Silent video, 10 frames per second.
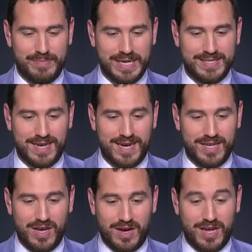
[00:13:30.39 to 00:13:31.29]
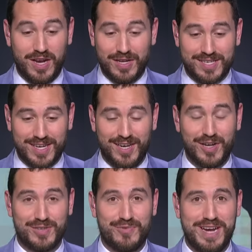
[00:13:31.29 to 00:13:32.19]
But uh, yeah, a lot, a
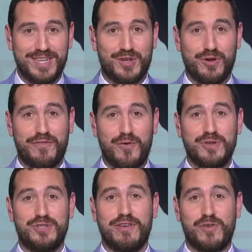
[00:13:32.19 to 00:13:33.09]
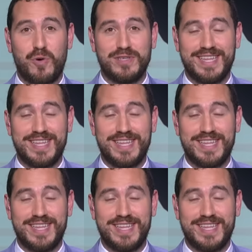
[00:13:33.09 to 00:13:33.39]
lot really to look forward to, of course.